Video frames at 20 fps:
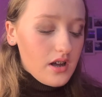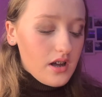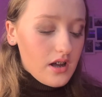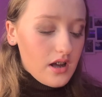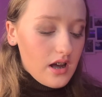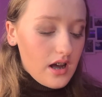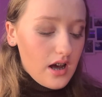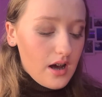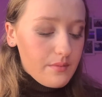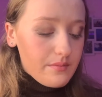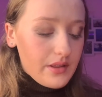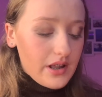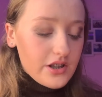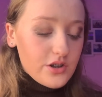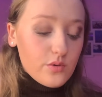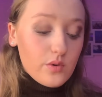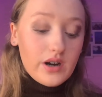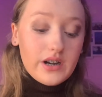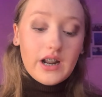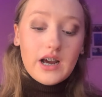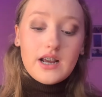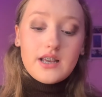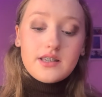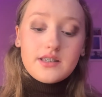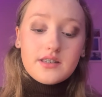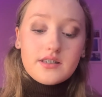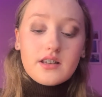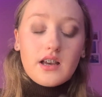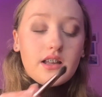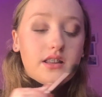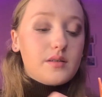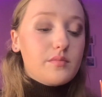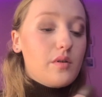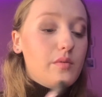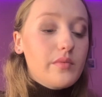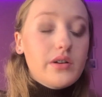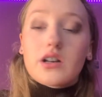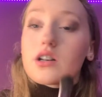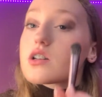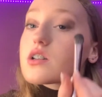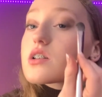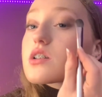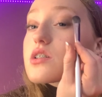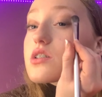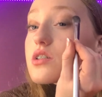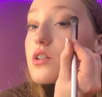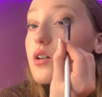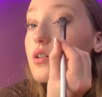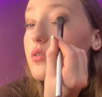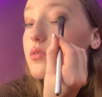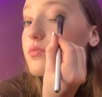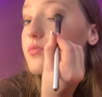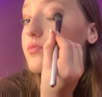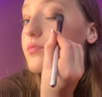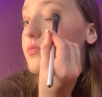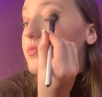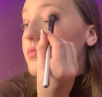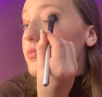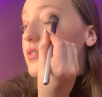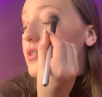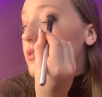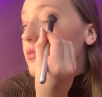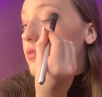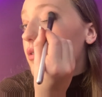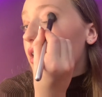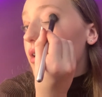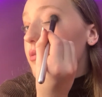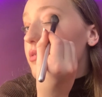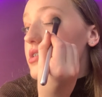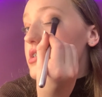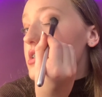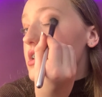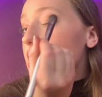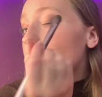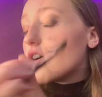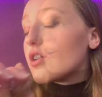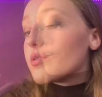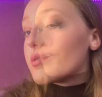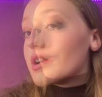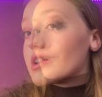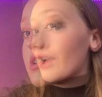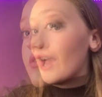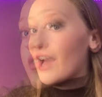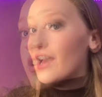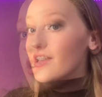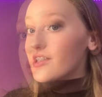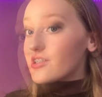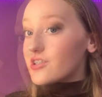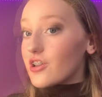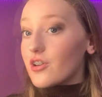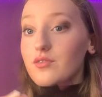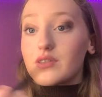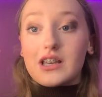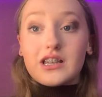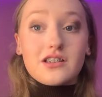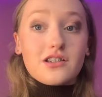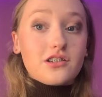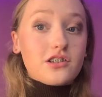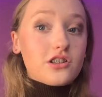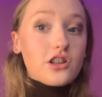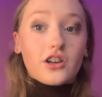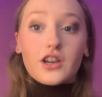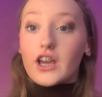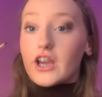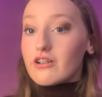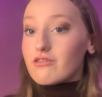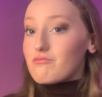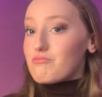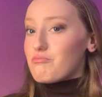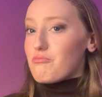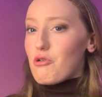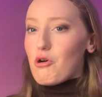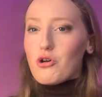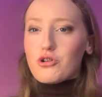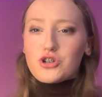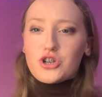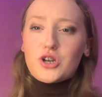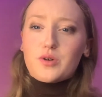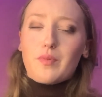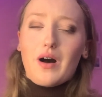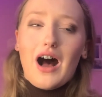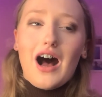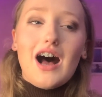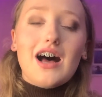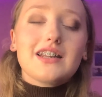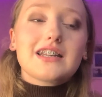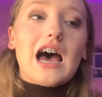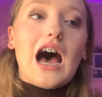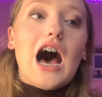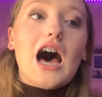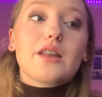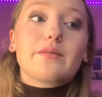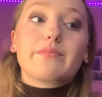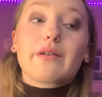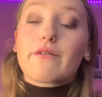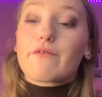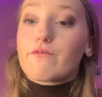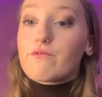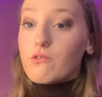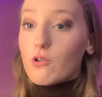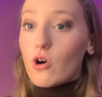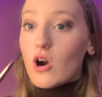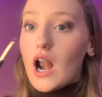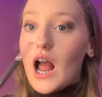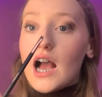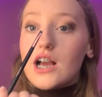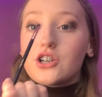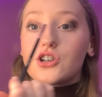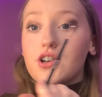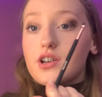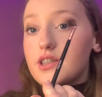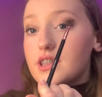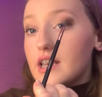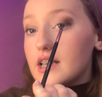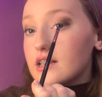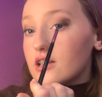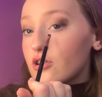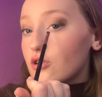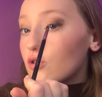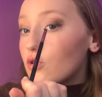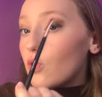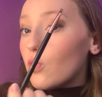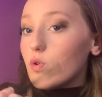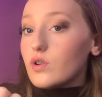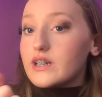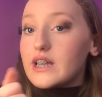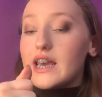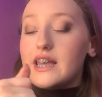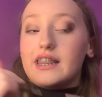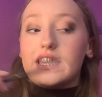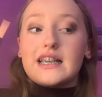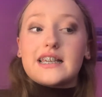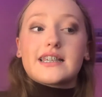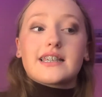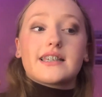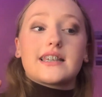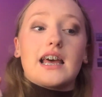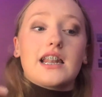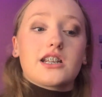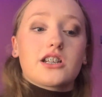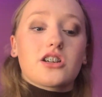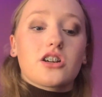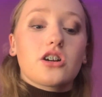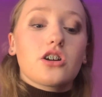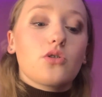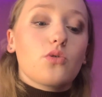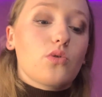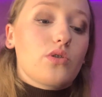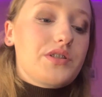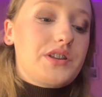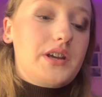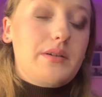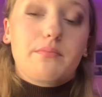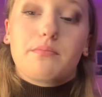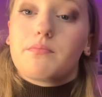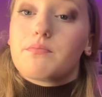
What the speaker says: That's quite nice at the moment, so we will see how it looks. Okay, so this is looking not too bad, and before I do the little gold in the center, or the